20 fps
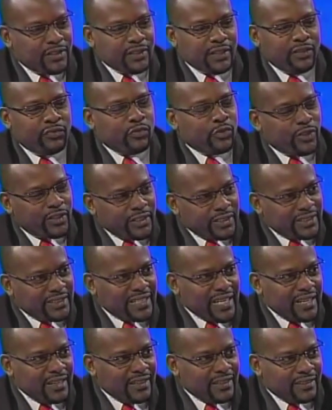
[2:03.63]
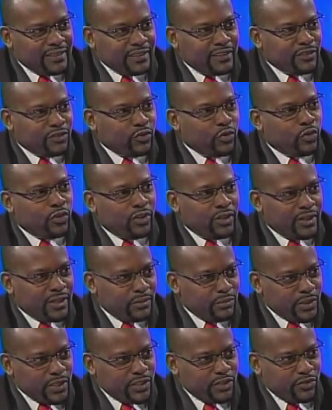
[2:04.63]
If you understand it, it is no longer a
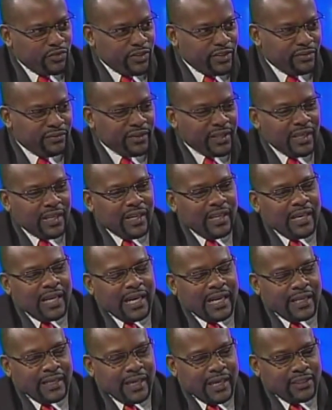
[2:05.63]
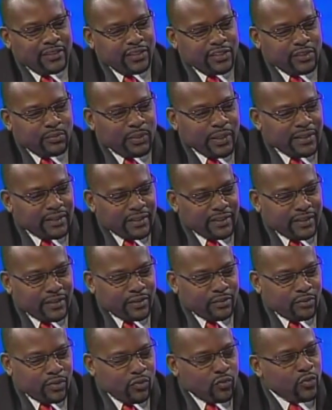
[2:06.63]
mystery. And I suspect that a
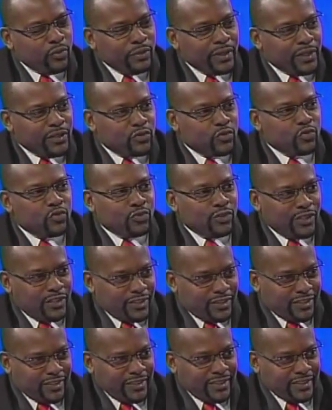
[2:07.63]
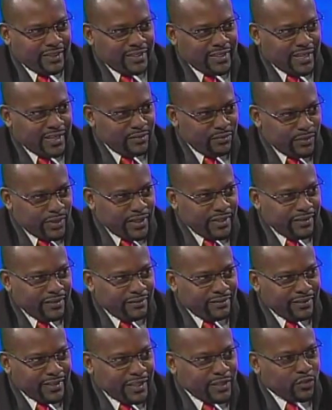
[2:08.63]
number of women do not understand men.
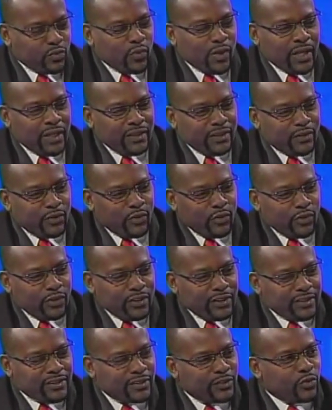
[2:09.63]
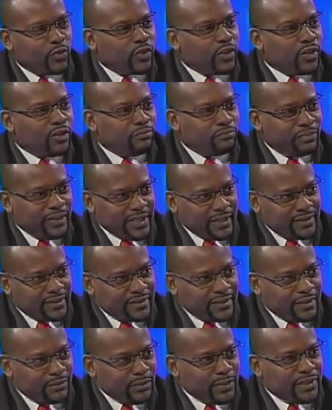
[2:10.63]
That's why they call us so complex
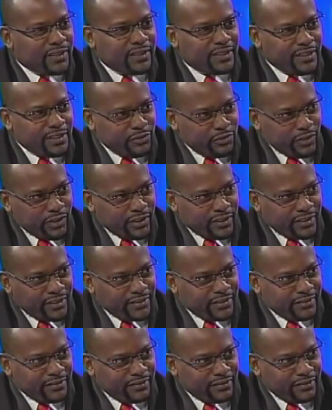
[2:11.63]
and mysterious.